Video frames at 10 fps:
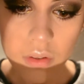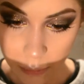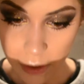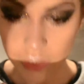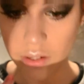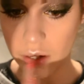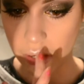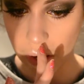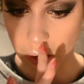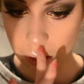Just look
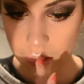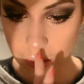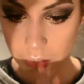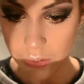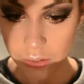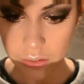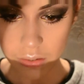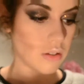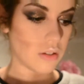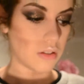at that glow.
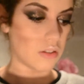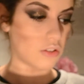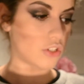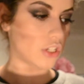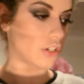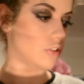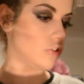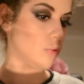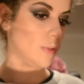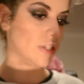It is intense.